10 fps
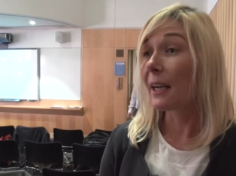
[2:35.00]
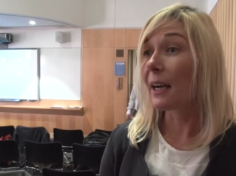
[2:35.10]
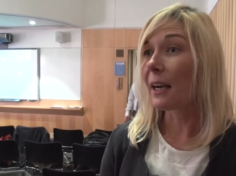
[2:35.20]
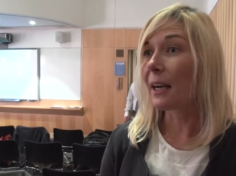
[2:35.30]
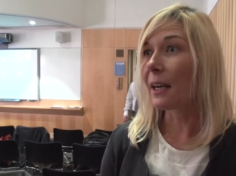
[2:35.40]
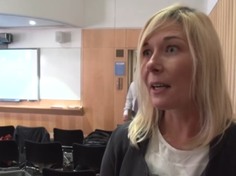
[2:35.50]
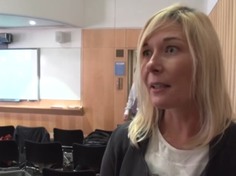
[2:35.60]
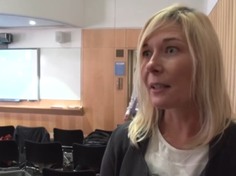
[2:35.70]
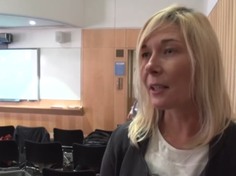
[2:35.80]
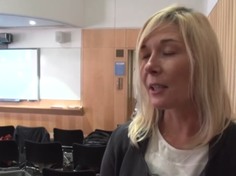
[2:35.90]
Uh,
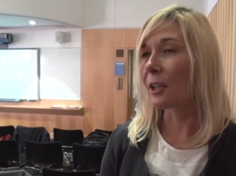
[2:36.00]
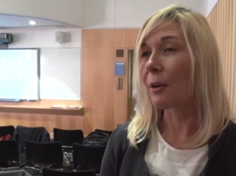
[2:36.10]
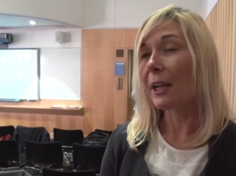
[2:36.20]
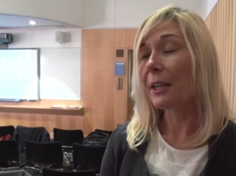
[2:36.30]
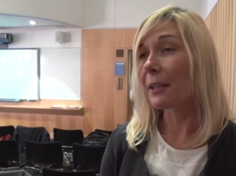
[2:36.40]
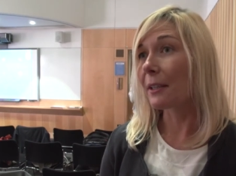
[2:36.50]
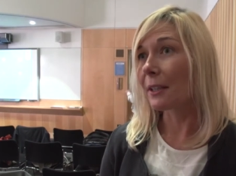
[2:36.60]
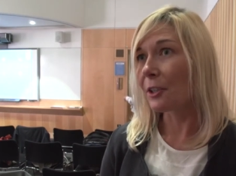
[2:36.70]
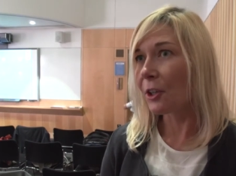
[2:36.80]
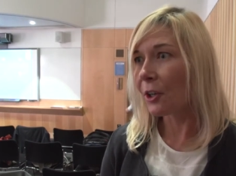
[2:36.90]
here, I,
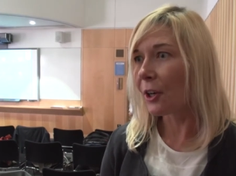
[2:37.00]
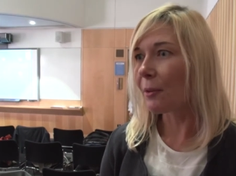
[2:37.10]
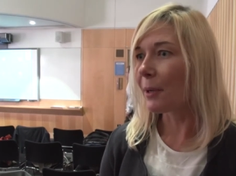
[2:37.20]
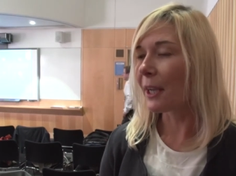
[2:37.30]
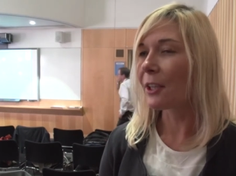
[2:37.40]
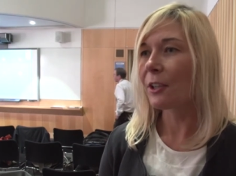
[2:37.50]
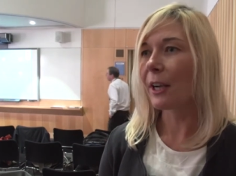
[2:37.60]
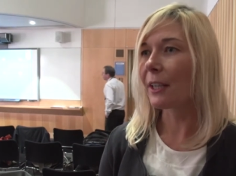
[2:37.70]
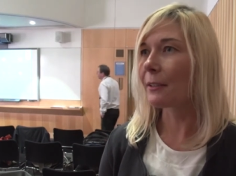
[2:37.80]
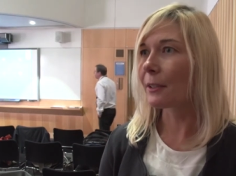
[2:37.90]
here, being here,
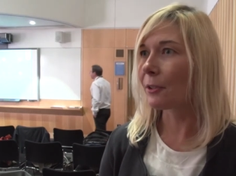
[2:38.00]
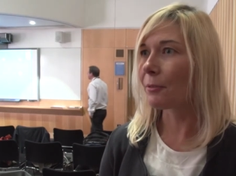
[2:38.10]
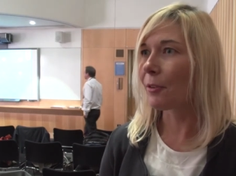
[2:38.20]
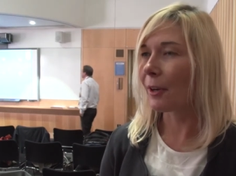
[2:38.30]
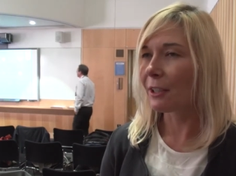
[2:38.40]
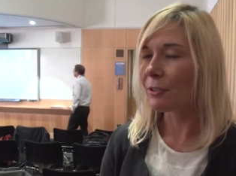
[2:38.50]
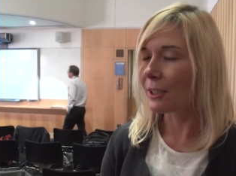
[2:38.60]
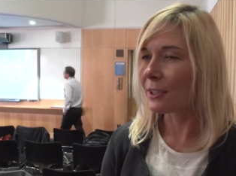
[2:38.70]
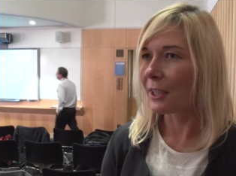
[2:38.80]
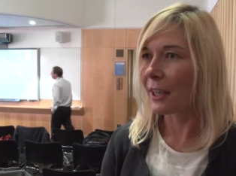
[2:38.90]
I hear very
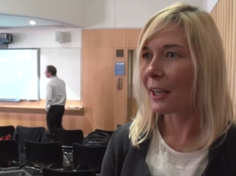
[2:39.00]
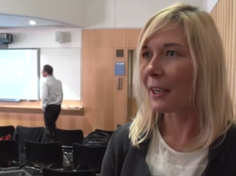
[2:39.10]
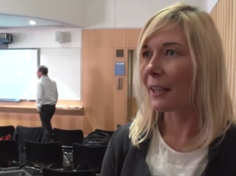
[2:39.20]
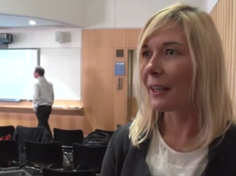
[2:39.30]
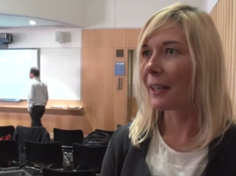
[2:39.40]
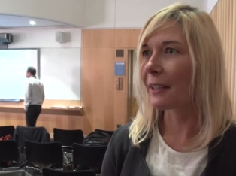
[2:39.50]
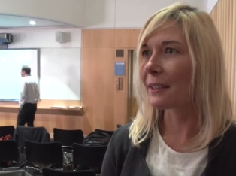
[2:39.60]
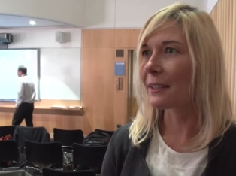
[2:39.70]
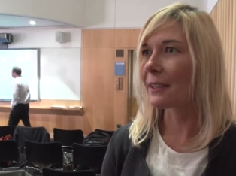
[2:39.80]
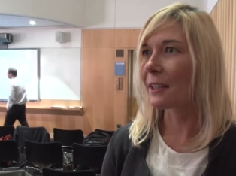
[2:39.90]
interesting
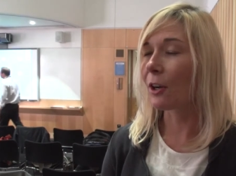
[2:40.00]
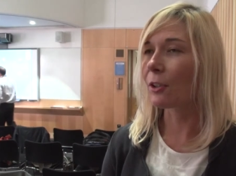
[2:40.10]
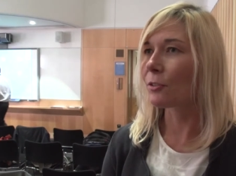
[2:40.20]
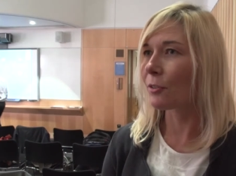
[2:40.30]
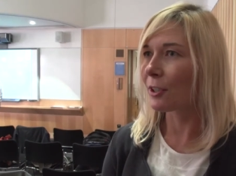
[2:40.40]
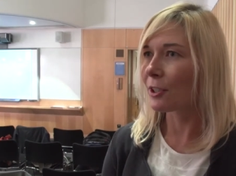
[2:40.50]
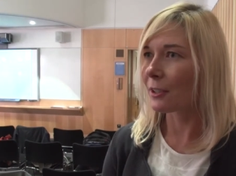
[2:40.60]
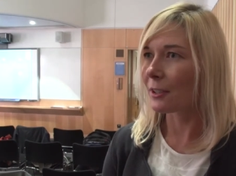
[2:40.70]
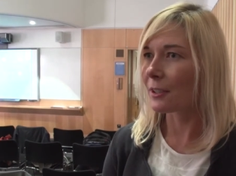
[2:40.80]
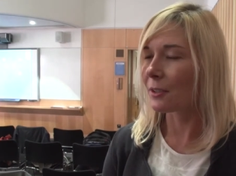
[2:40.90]
and uh,
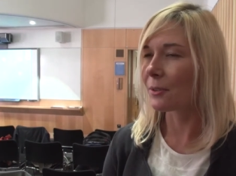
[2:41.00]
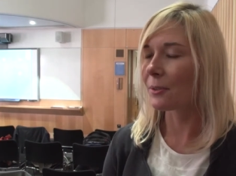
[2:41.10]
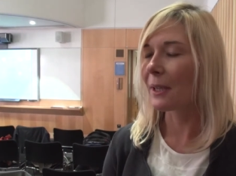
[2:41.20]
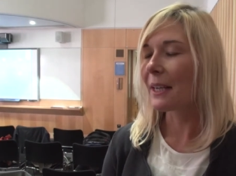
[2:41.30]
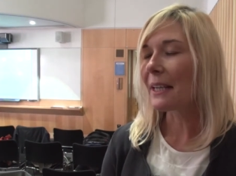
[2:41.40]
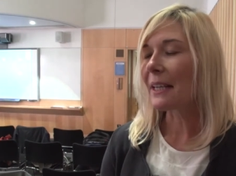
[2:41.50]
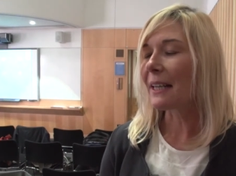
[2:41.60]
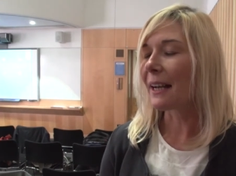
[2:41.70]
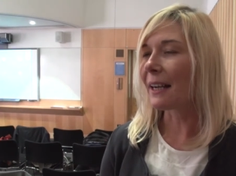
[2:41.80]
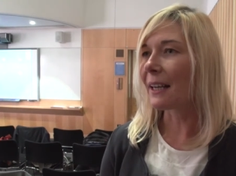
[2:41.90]
controversial also
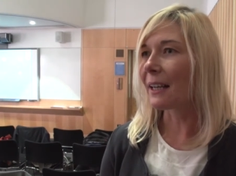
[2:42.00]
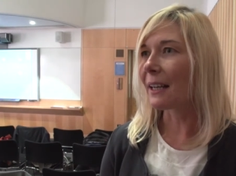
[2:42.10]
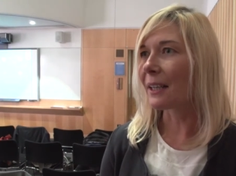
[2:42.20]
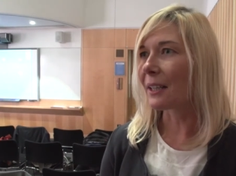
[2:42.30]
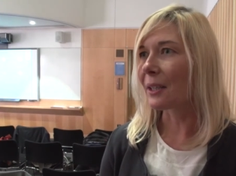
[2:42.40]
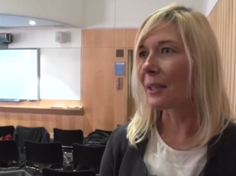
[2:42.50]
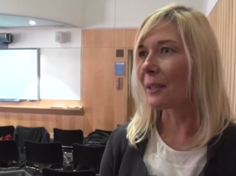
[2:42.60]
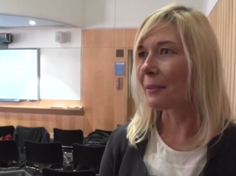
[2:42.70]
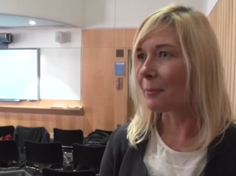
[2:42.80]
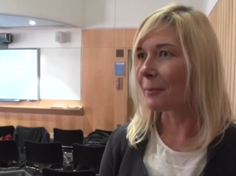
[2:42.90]

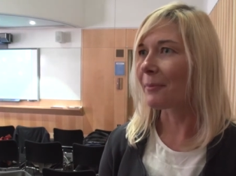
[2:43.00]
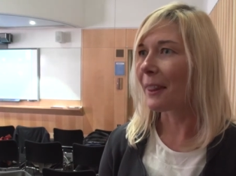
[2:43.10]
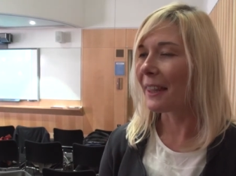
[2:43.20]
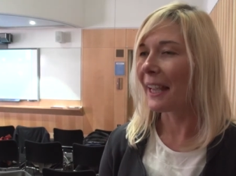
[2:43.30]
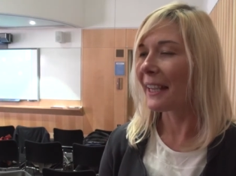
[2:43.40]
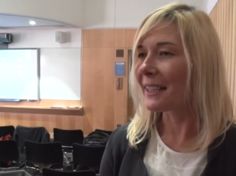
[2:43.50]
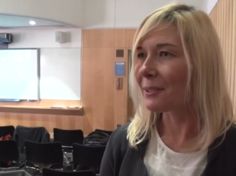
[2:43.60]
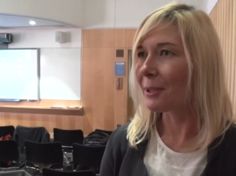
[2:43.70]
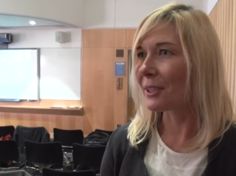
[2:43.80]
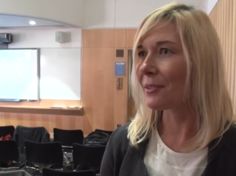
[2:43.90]
uh,
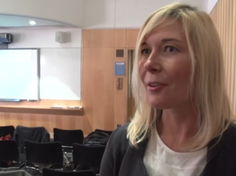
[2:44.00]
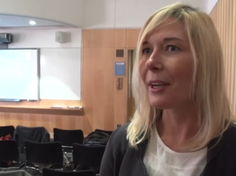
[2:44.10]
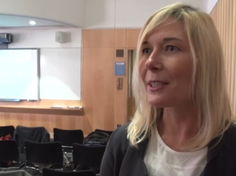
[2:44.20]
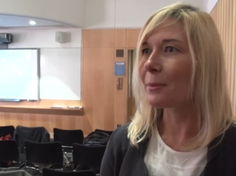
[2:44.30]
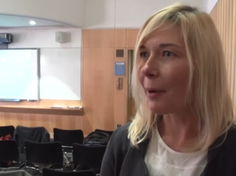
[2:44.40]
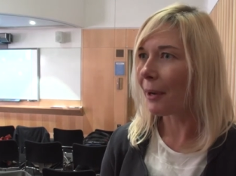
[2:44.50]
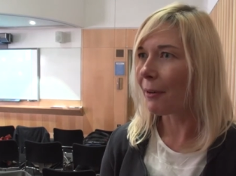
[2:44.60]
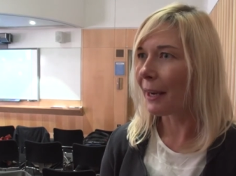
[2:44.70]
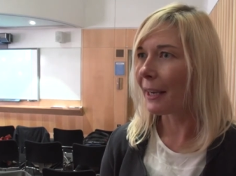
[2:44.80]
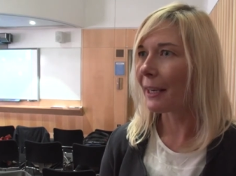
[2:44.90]
things, which is very
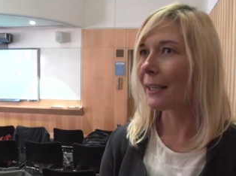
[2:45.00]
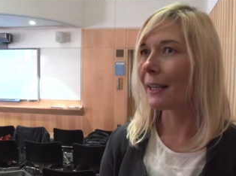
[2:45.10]
inspiring.